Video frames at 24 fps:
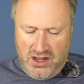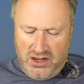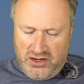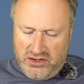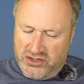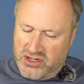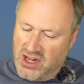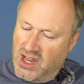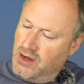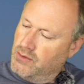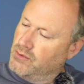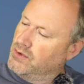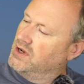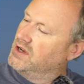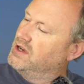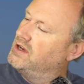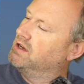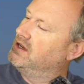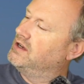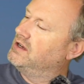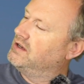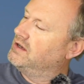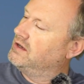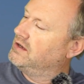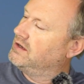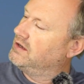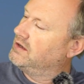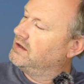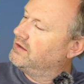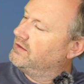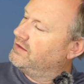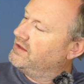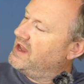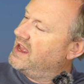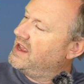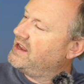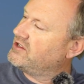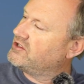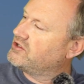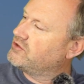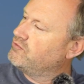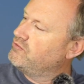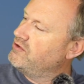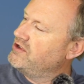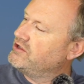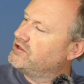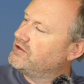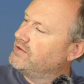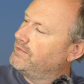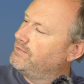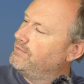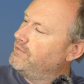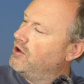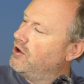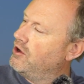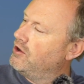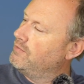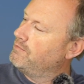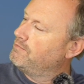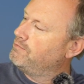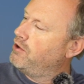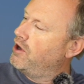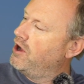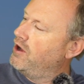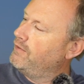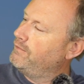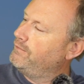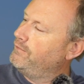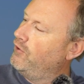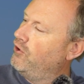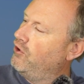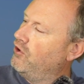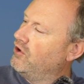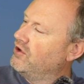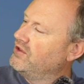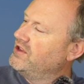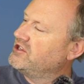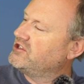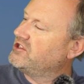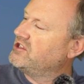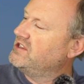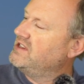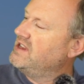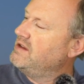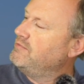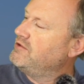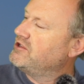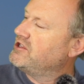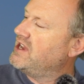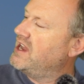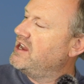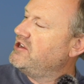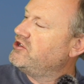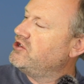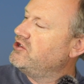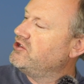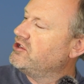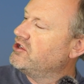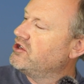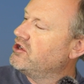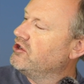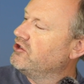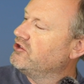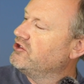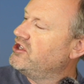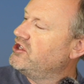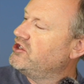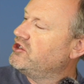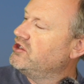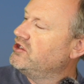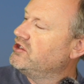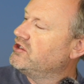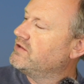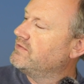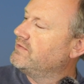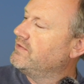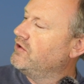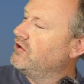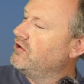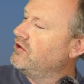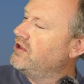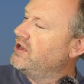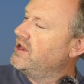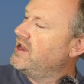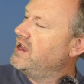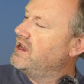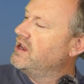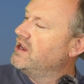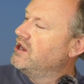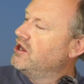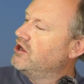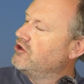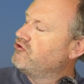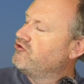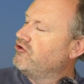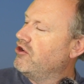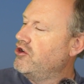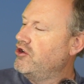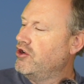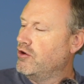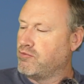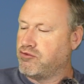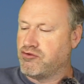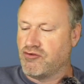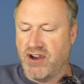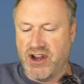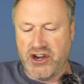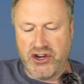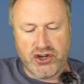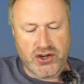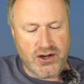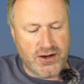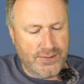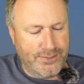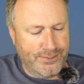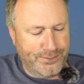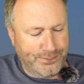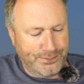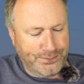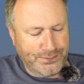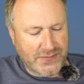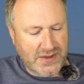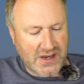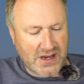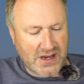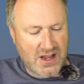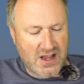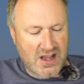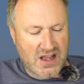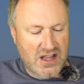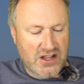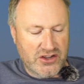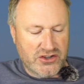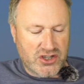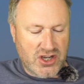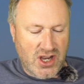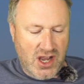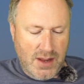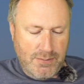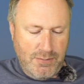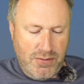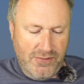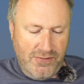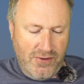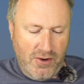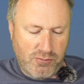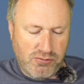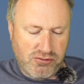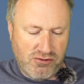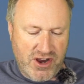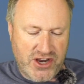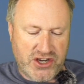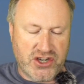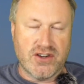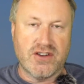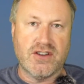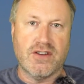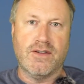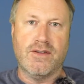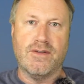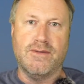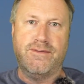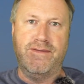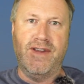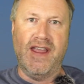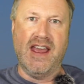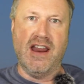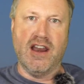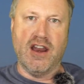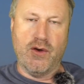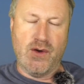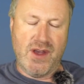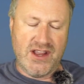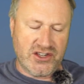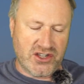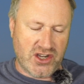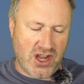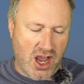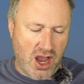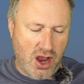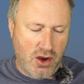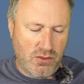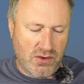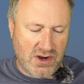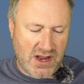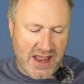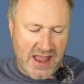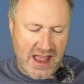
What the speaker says: So, next we're into part 4. This is limitations and conditions for the drone operation. Type of operation, VLOS only.